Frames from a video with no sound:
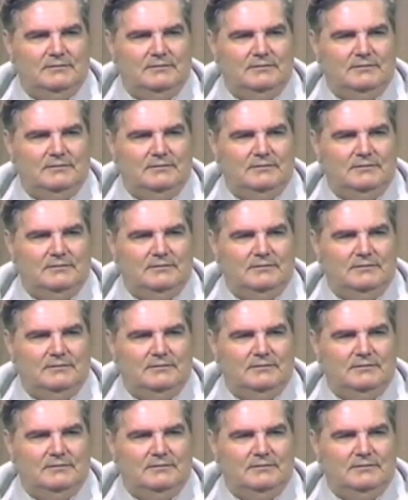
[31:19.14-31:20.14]

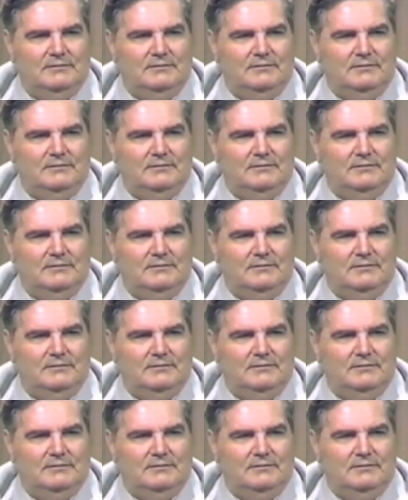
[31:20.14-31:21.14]

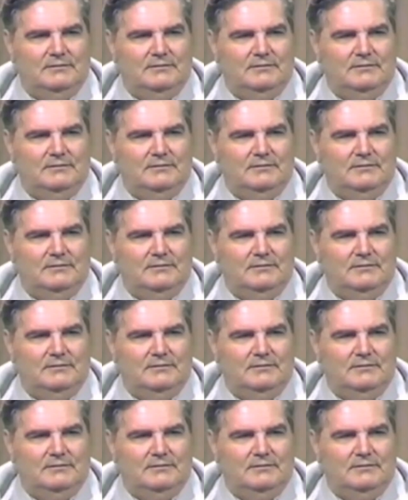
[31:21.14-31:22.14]

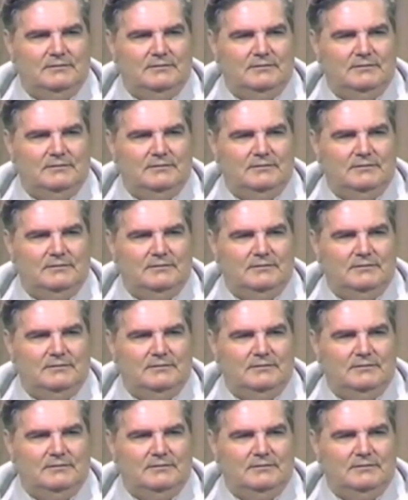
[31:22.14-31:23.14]

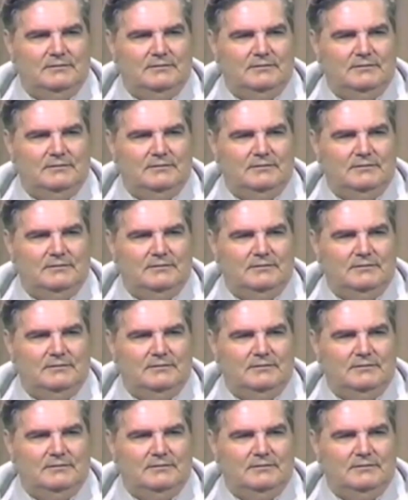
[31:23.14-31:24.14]

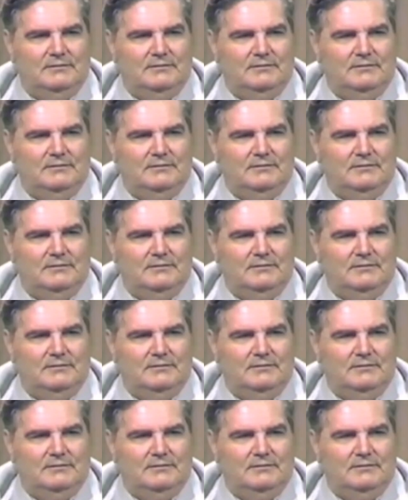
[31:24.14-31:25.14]

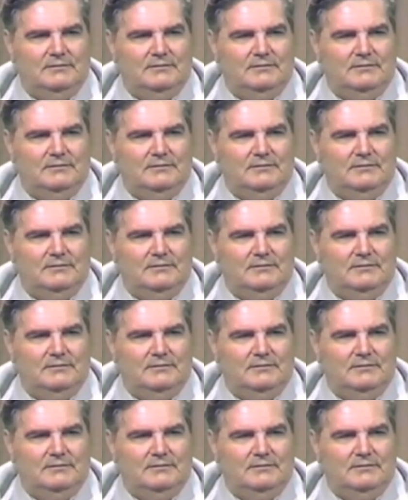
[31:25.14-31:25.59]
[no speech]